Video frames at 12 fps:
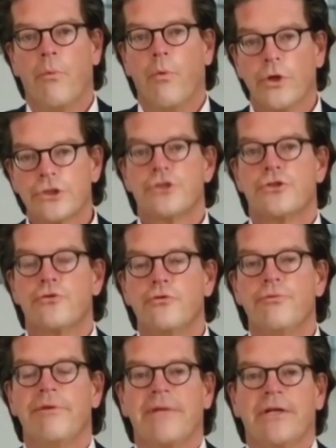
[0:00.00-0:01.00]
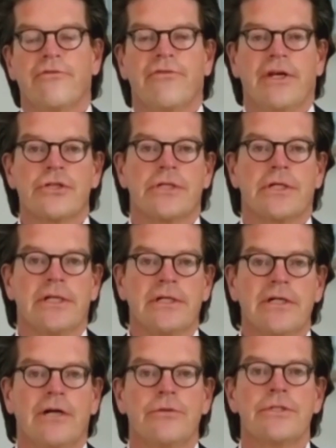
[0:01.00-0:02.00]
what do we manufacture
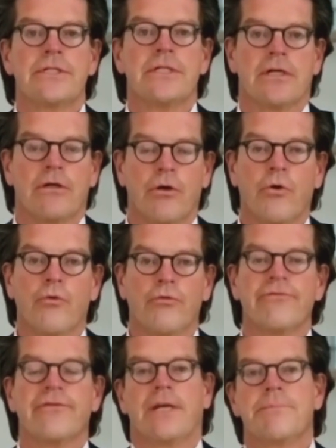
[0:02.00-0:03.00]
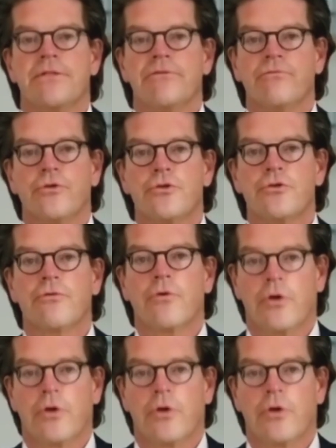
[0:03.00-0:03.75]
in-house in our own fabs and what